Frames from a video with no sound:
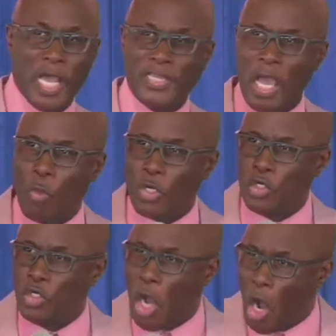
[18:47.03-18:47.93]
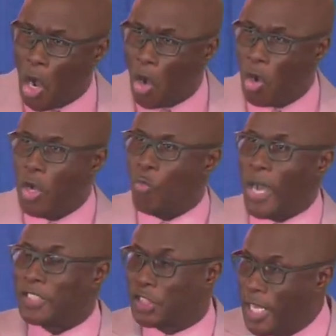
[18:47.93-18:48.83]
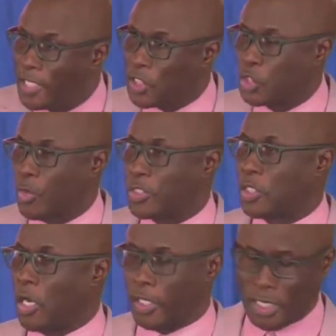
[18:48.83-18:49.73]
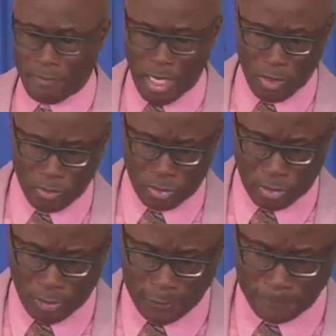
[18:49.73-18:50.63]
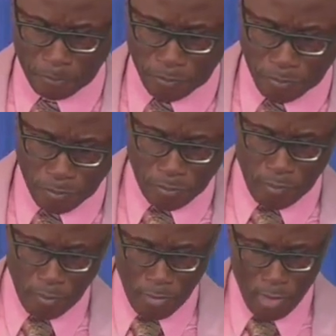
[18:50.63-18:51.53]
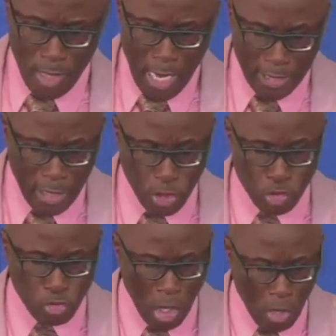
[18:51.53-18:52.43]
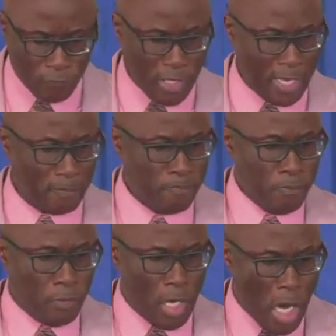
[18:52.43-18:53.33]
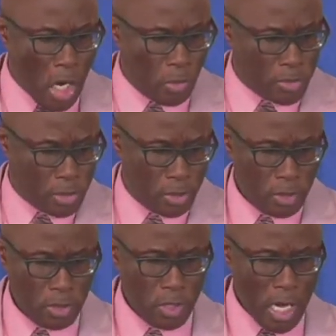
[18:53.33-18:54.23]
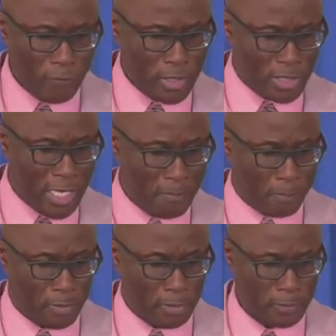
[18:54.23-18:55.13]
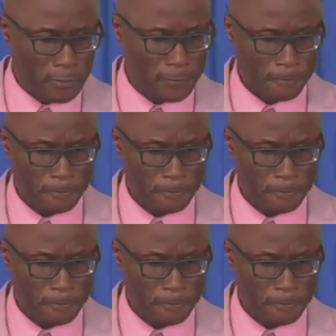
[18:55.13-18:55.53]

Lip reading: So they would know what Jesus was talking about. And he drove them out of the temple.